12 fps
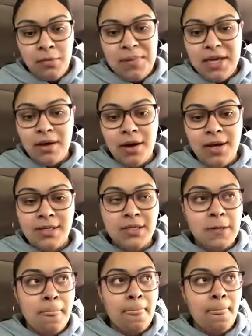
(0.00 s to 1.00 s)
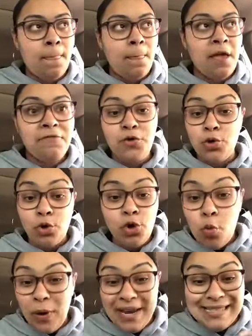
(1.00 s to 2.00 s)
Because if you don't
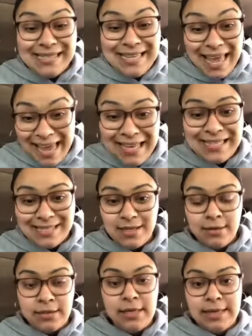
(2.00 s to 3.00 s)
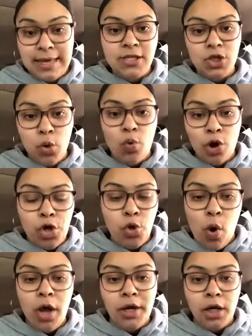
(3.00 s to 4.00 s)
know what it takes to get to where you
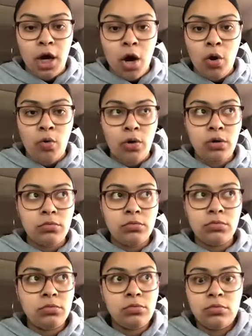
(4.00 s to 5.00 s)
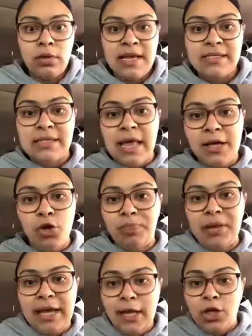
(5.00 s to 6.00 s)
want to go, it's like you
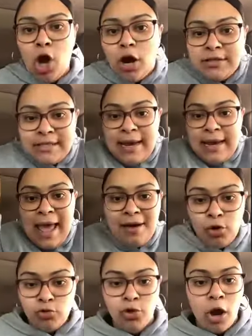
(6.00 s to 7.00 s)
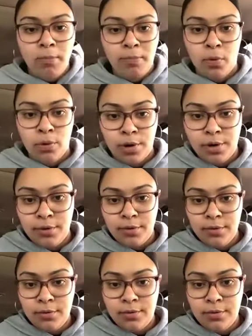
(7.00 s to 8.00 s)
playing darts and have no dartboard.
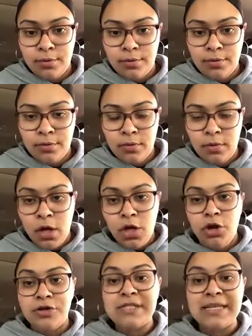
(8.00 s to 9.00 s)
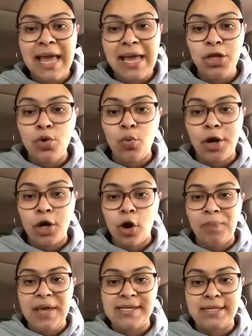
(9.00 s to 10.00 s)
You're saying you want to go
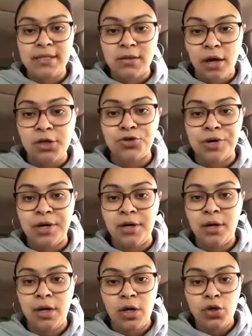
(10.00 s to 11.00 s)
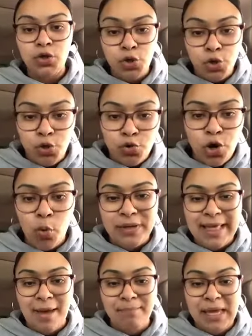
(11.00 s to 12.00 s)
P600. Do you know what
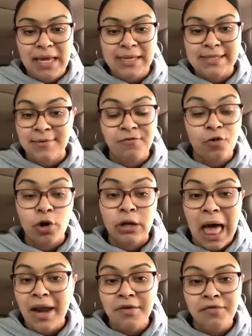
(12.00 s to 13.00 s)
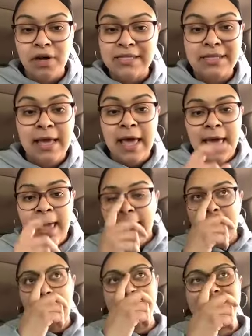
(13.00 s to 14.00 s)
that means? And for a lot of us,
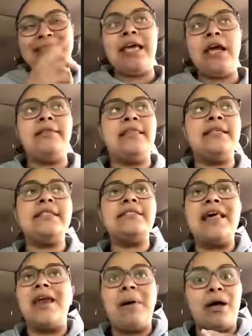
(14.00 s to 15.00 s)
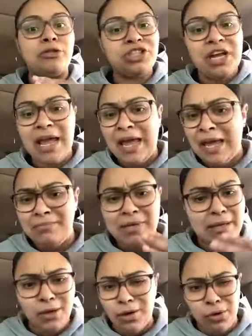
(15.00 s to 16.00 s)
it, it, this is not about shame,
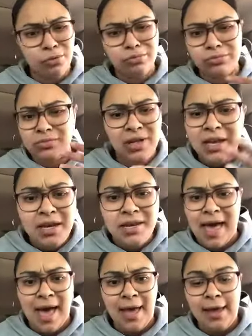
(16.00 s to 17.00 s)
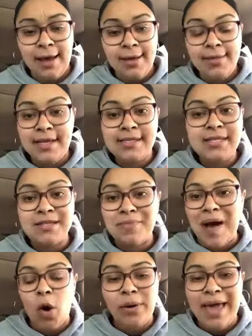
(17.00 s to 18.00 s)
guilt, none of that. This is
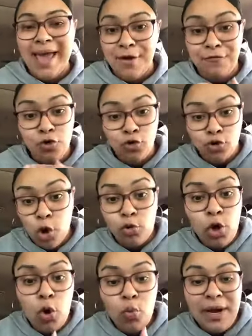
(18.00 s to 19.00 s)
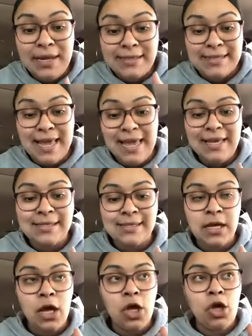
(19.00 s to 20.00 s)
about, okay, if you don't know what it
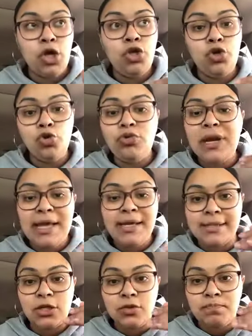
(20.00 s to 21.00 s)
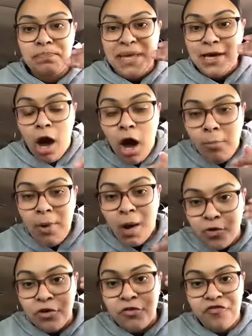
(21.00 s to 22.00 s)
takes, you need to become a
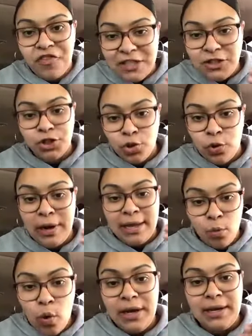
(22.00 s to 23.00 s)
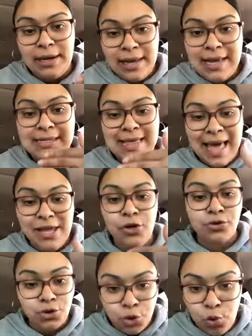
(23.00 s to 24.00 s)
professional in what it is that
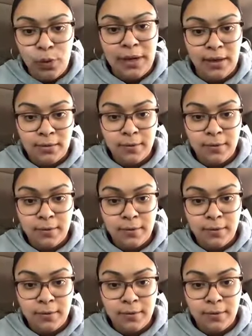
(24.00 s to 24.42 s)
you're doing.